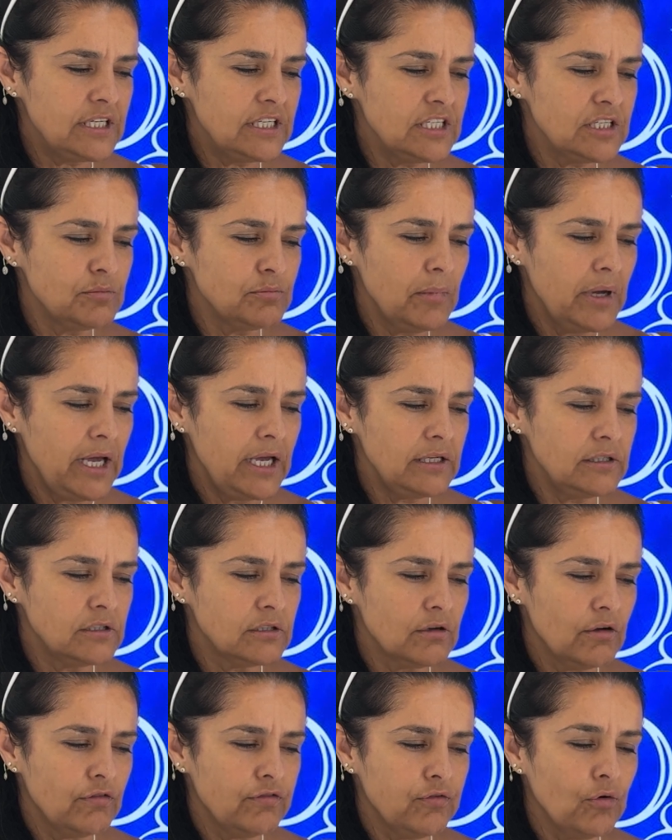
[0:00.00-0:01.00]
is meant
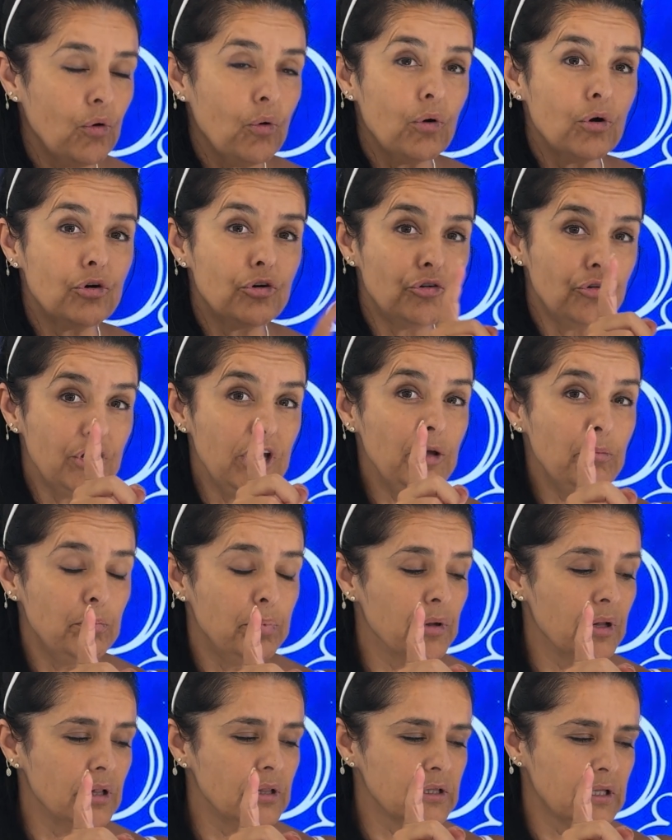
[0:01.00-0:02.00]
for
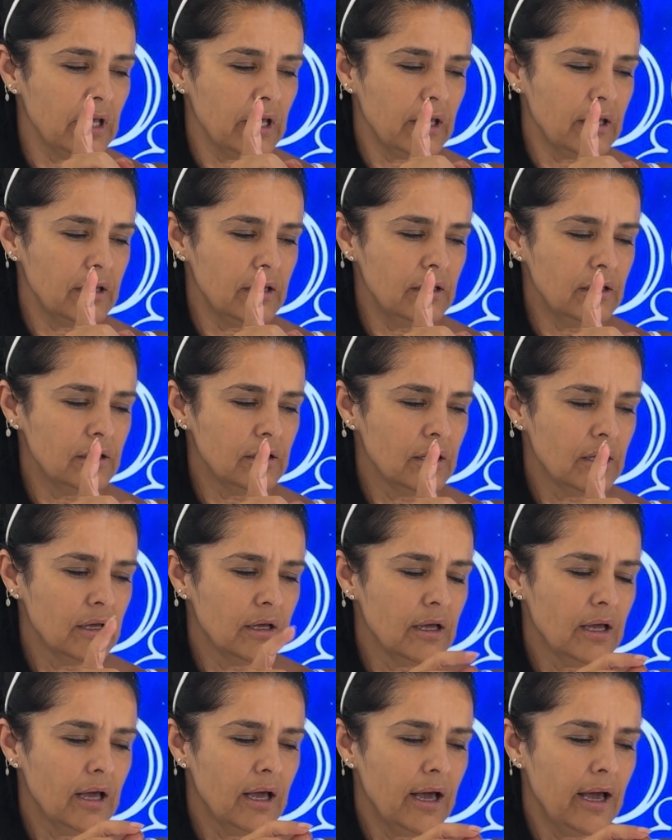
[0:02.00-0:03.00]
rebuilding
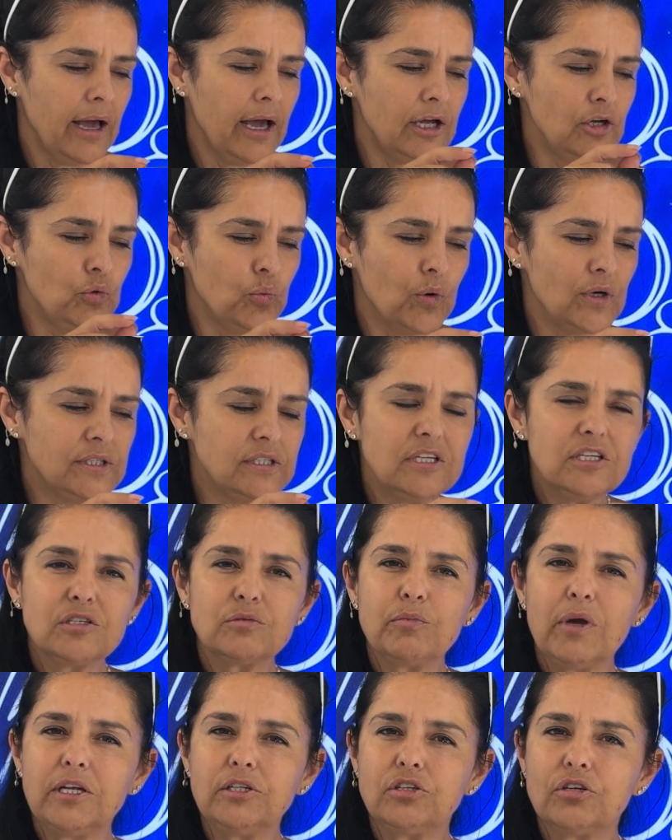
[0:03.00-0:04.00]
and what is
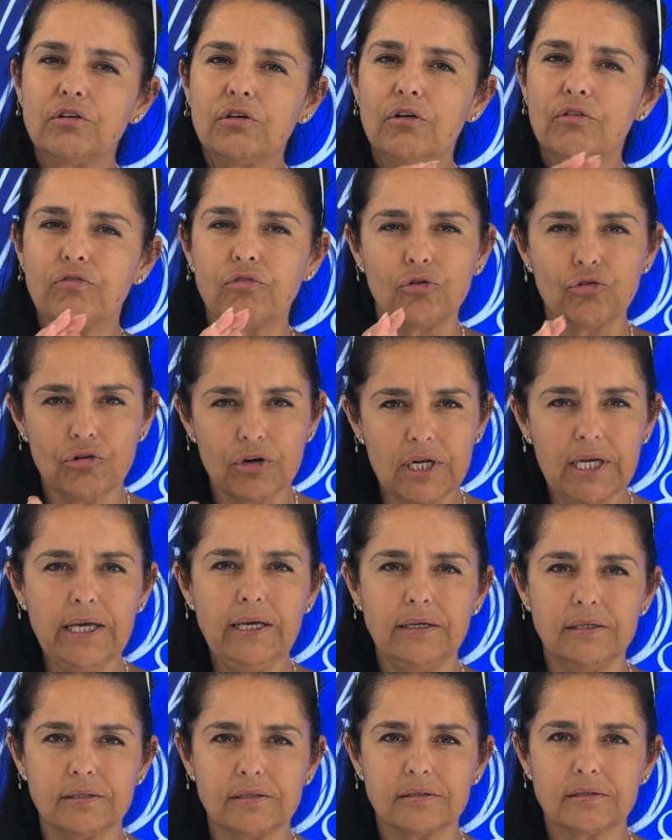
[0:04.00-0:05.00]
meant for
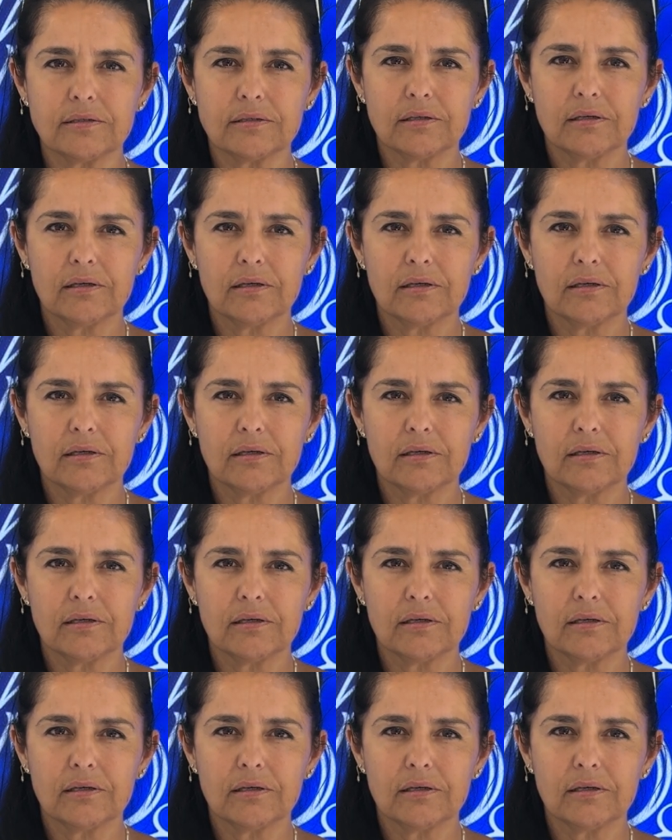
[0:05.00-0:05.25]
release.